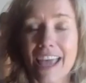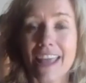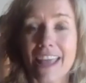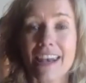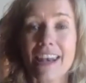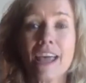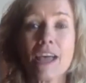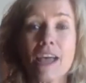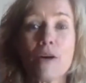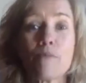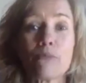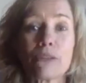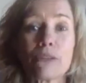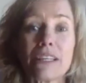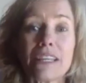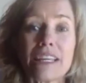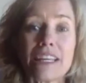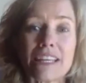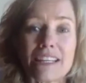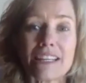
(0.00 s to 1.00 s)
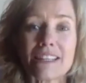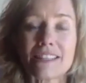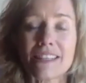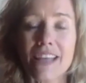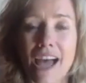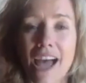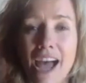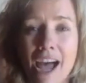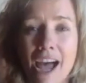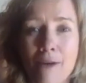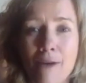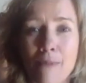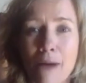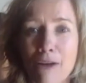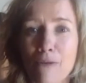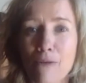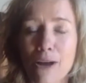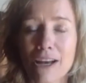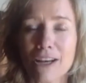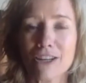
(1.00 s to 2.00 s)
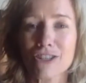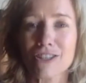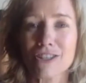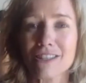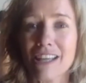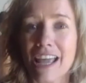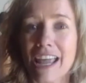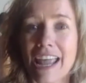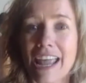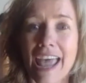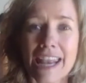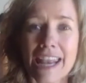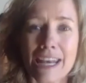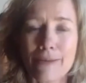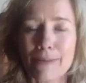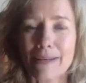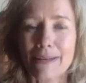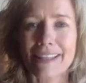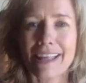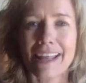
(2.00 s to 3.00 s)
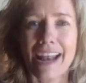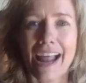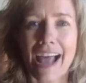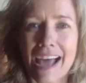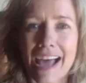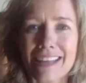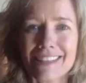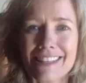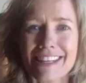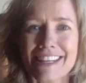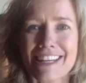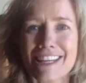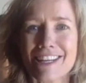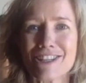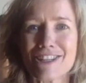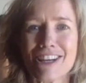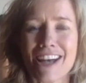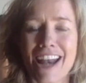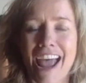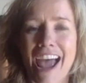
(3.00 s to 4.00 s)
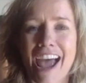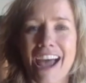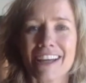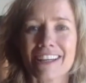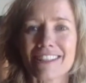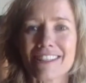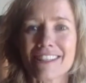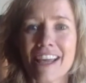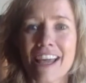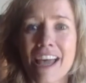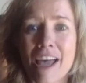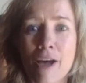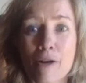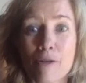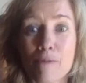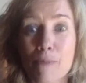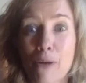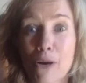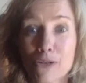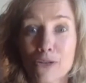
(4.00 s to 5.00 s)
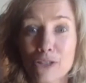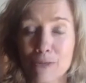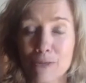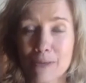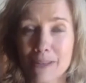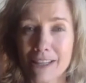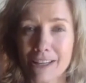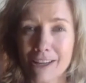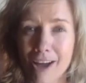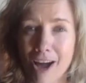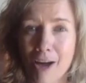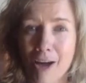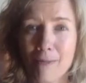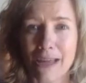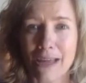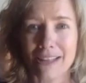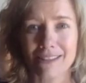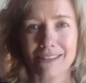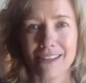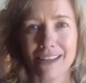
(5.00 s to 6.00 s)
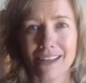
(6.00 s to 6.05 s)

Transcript: And please, I want to just say, anybody that has any kitchen hacks, post them in the comments,